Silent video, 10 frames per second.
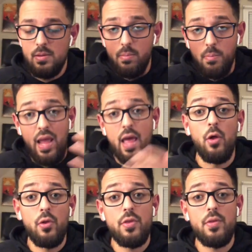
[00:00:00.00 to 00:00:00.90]
my
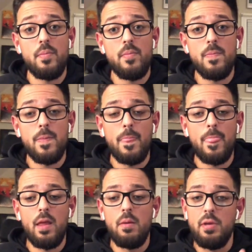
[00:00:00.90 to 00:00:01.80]
health,
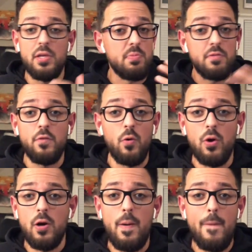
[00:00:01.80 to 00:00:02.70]
because
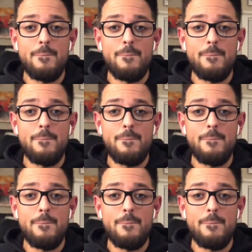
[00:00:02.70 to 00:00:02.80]
before